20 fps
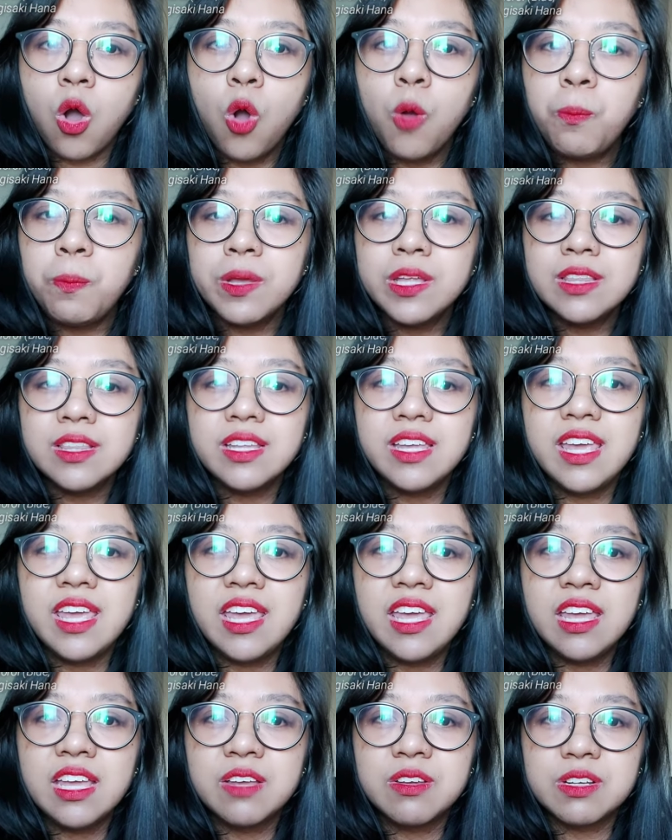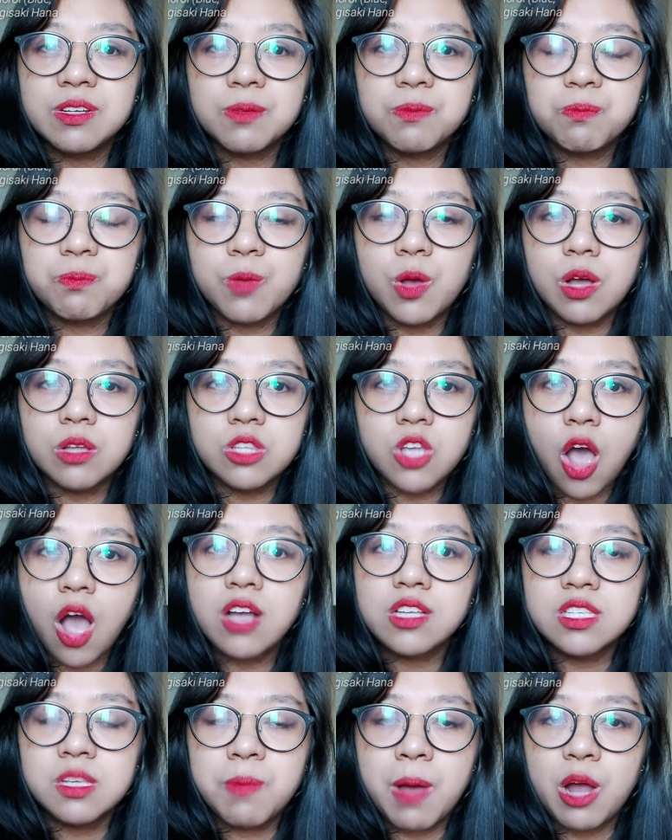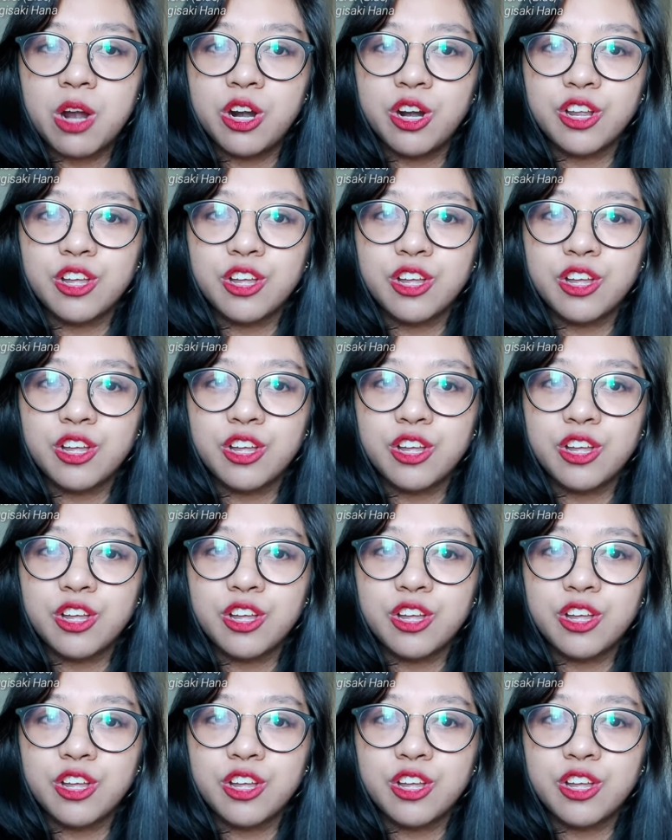openly talks about